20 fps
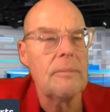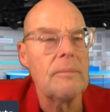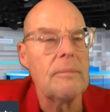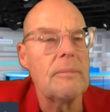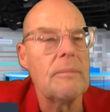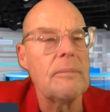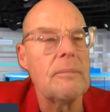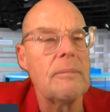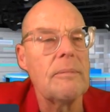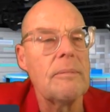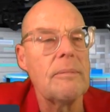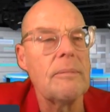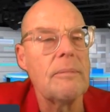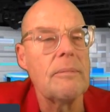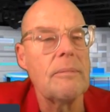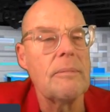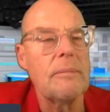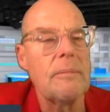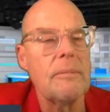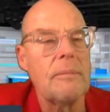
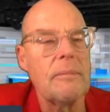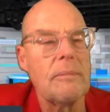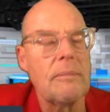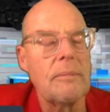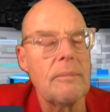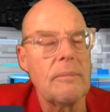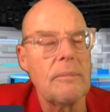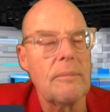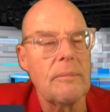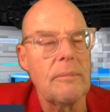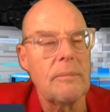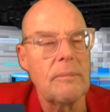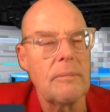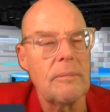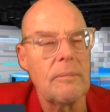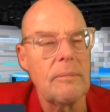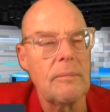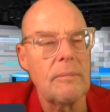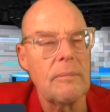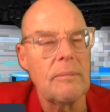
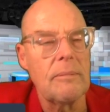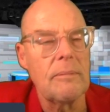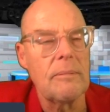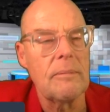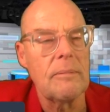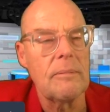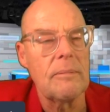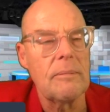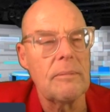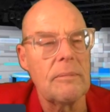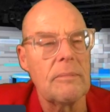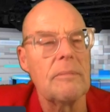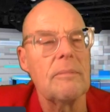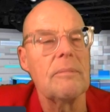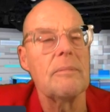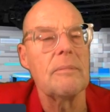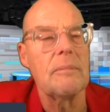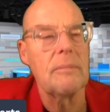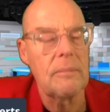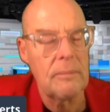
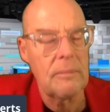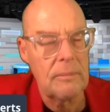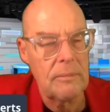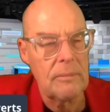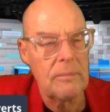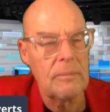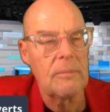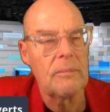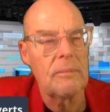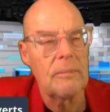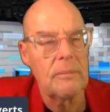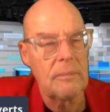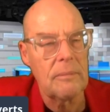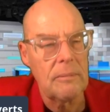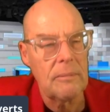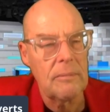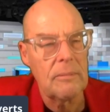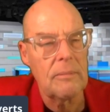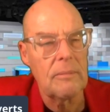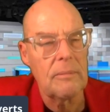
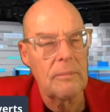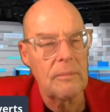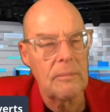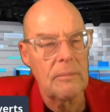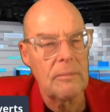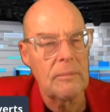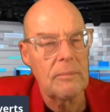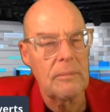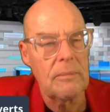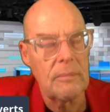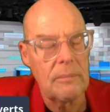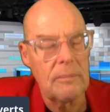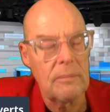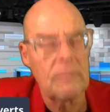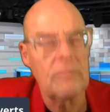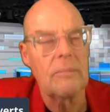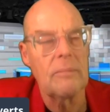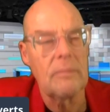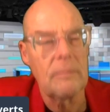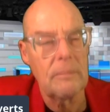
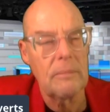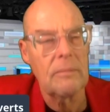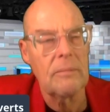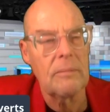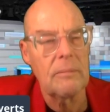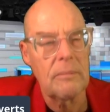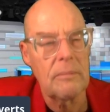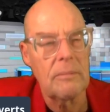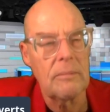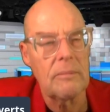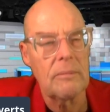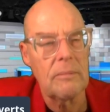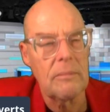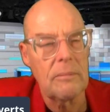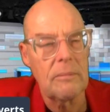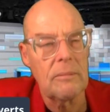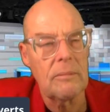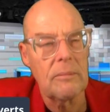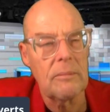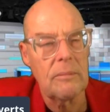
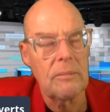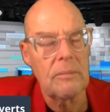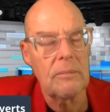This person isn't speaking.